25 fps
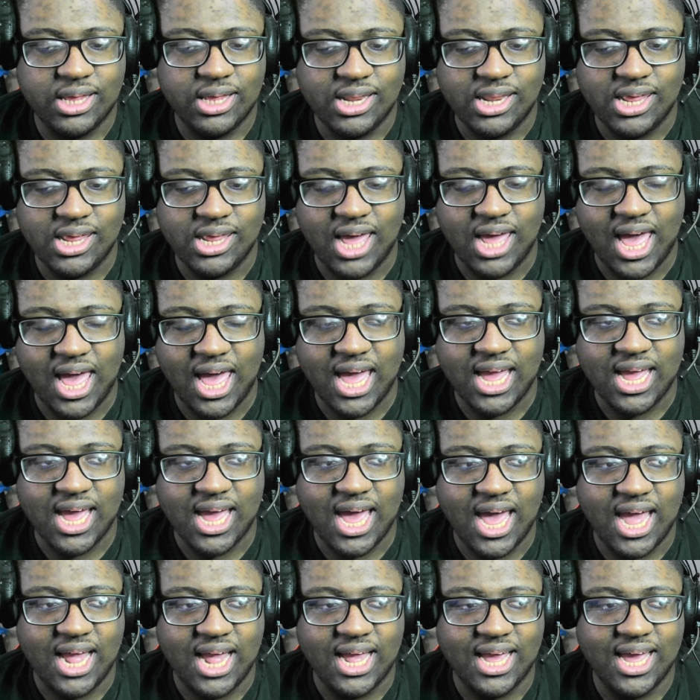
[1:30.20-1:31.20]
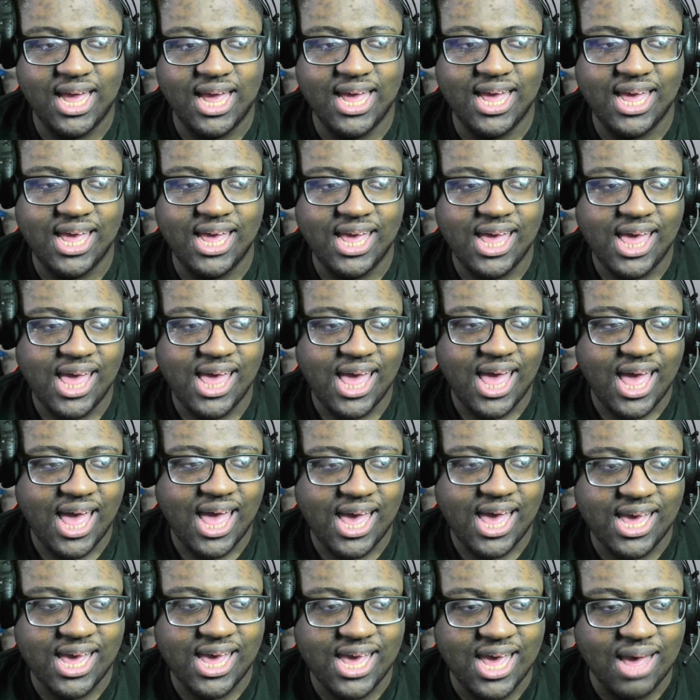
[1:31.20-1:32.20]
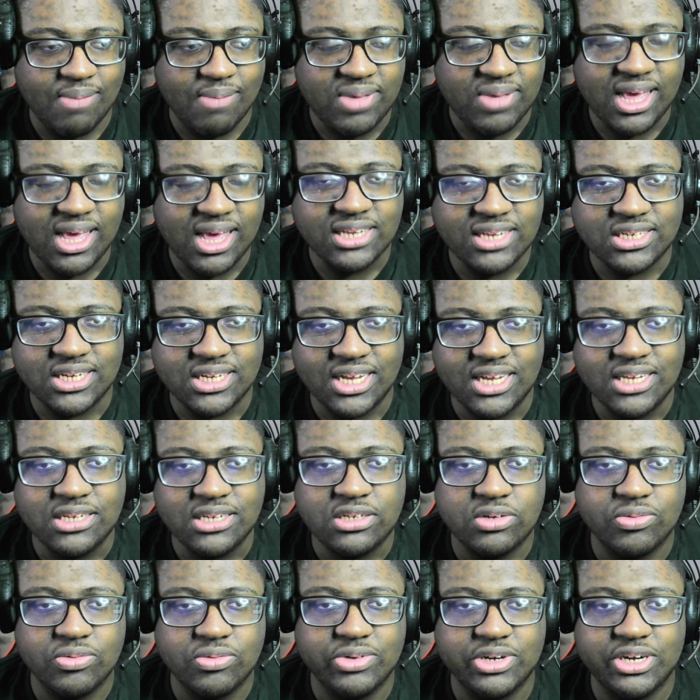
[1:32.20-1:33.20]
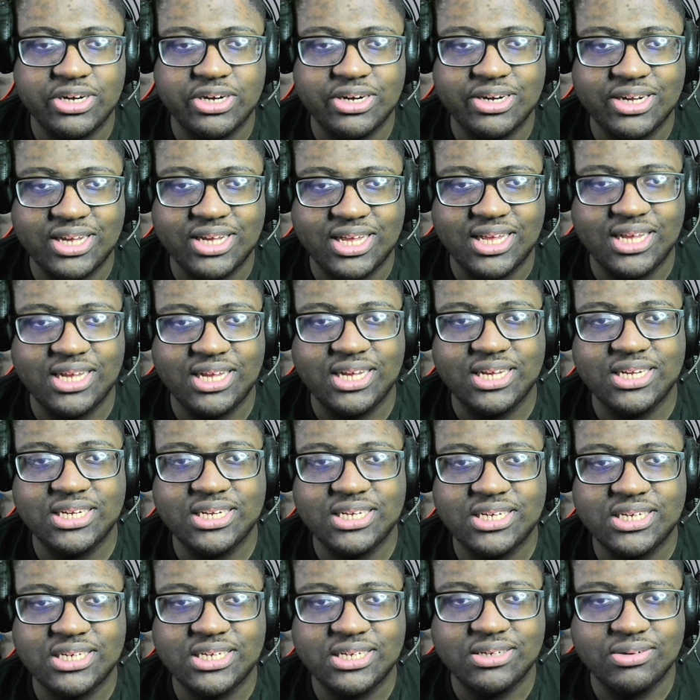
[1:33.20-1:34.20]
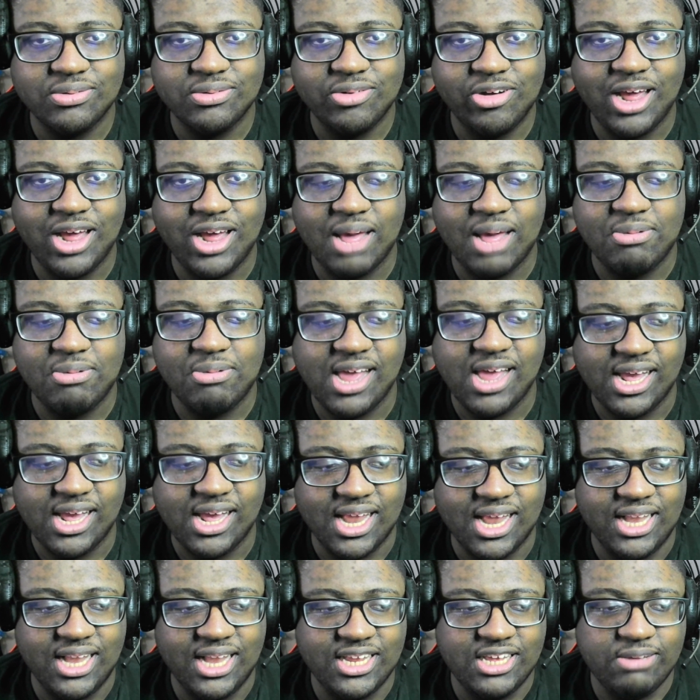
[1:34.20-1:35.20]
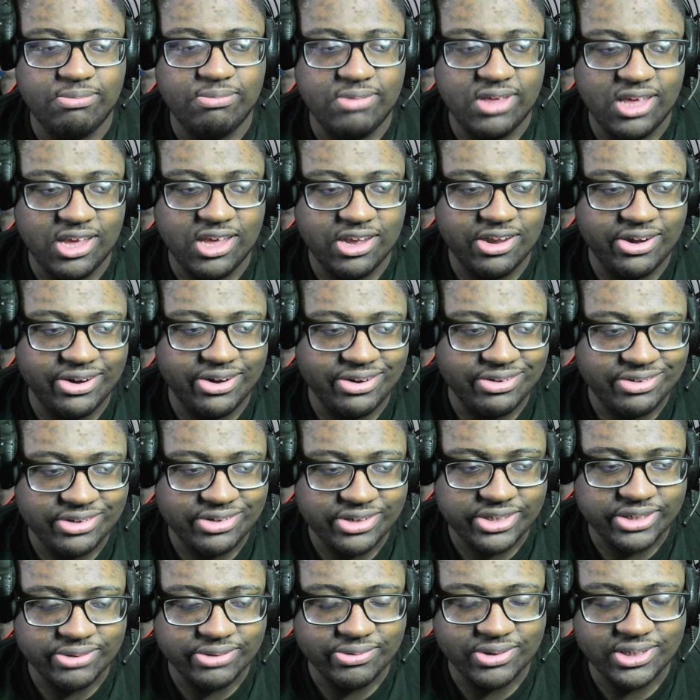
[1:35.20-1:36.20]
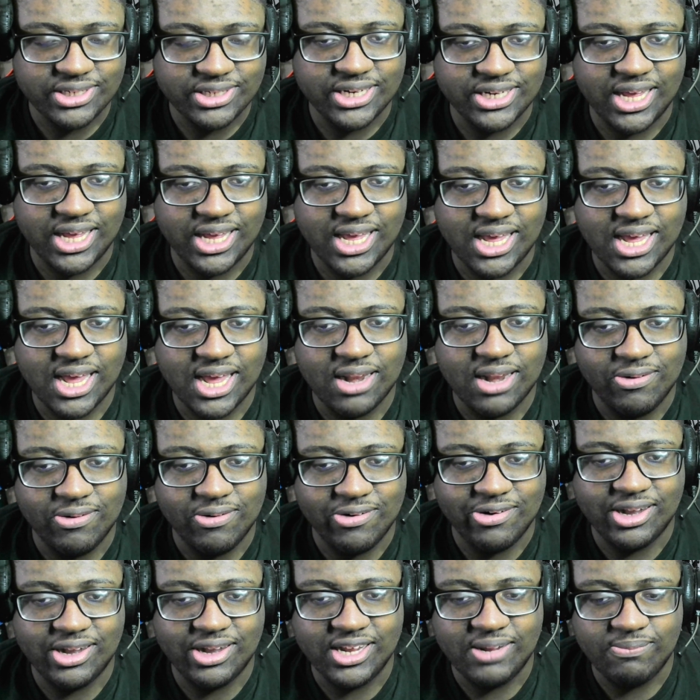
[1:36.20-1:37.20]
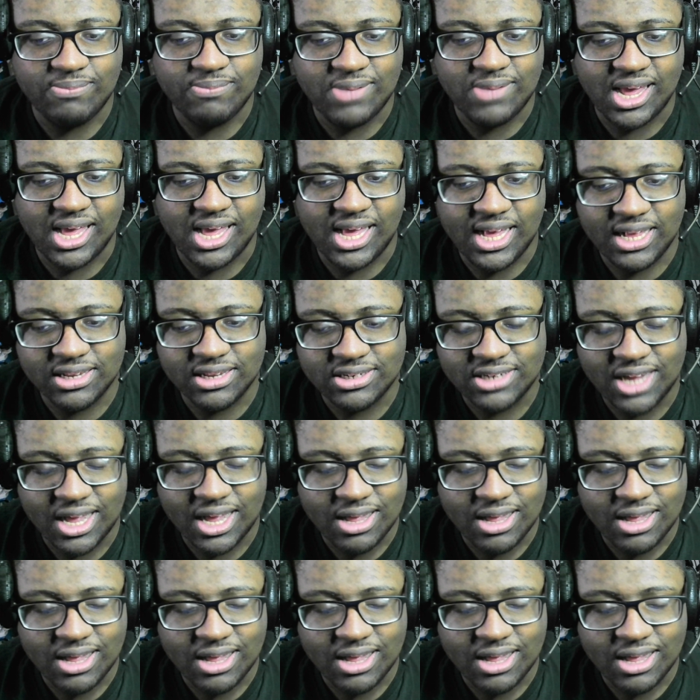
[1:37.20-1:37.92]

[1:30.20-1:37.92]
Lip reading: mean it's weird, cause we're gonna have like a leap years once again, or leap days